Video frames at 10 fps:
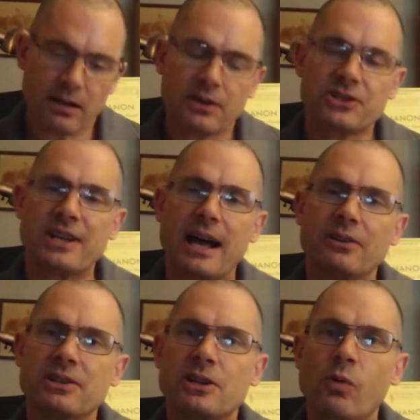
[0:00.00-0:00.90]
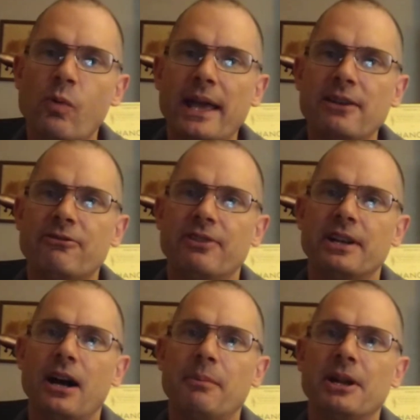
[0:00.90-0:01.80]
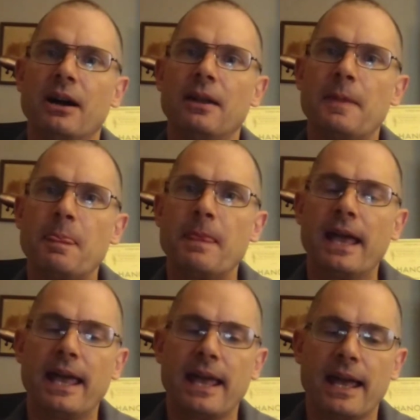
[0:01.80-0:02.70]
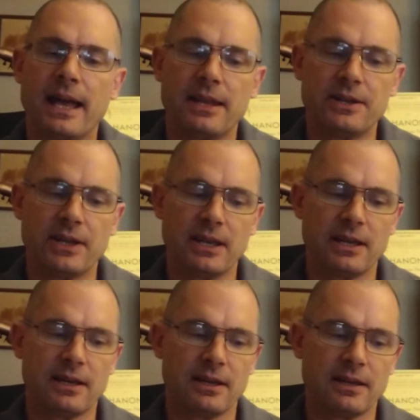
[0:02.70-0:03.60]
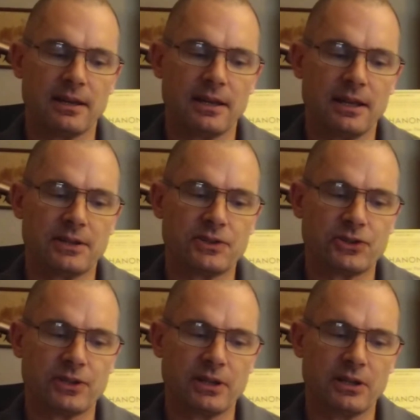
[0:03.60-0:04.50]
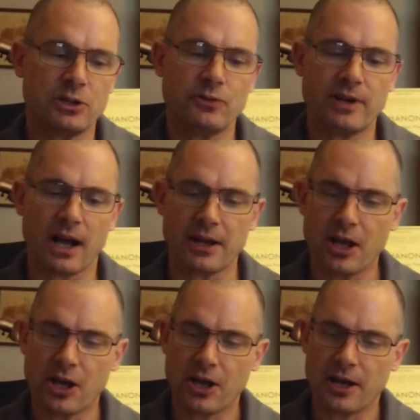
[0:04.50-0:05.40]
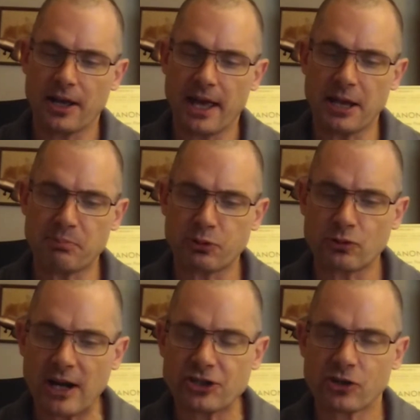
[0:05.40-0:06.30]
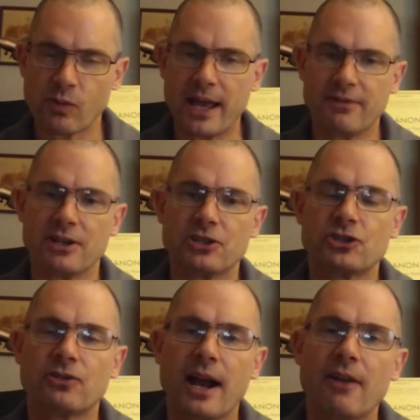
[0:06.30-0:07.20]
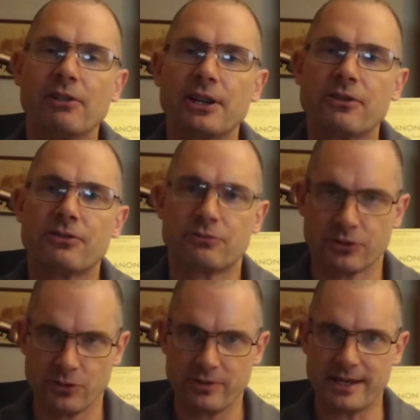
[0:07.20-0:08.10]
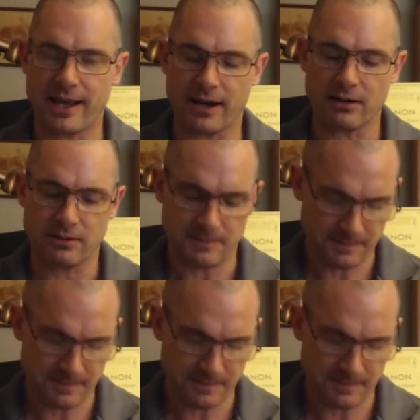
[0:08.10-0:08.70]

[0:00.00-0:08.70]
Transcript: sound is a wave phenomenon, and you've got a pressure wave that is traveling through the air.